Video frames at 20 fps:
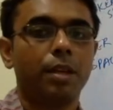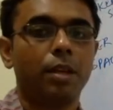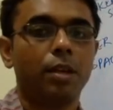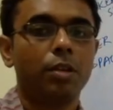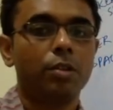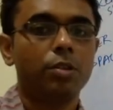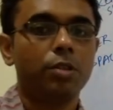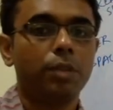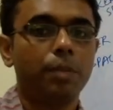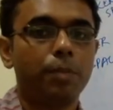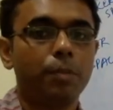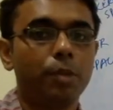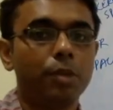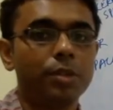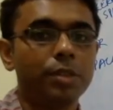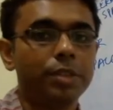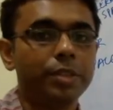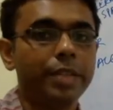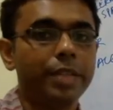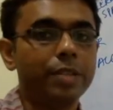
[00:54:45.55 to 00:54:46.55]
So the
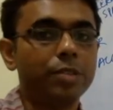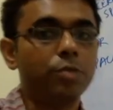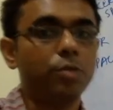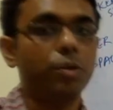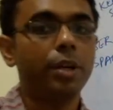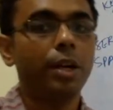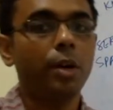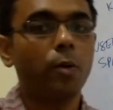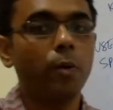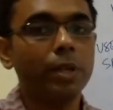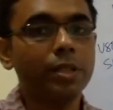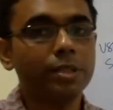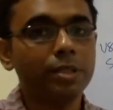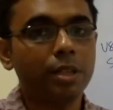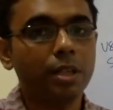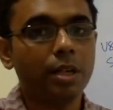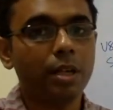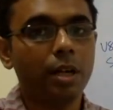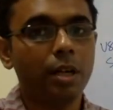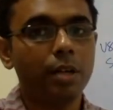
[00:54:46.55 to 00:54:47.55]
process has to request the
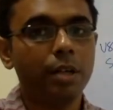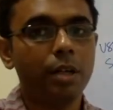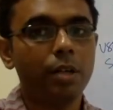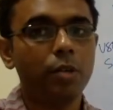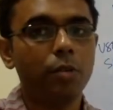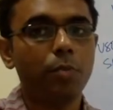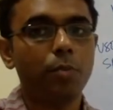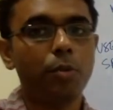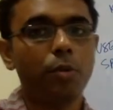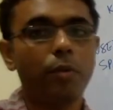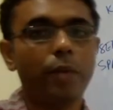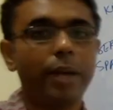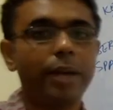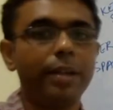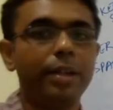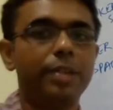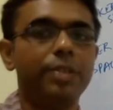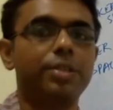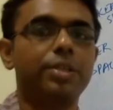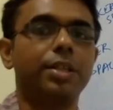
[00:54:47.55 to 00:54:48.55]
kernel to provide
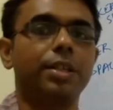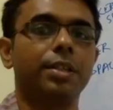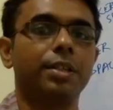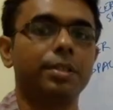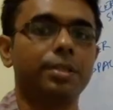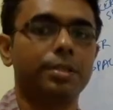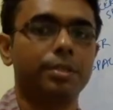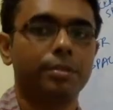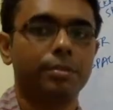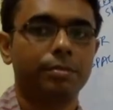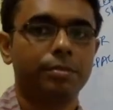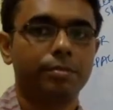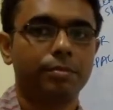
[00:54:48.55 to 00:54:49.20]
its status.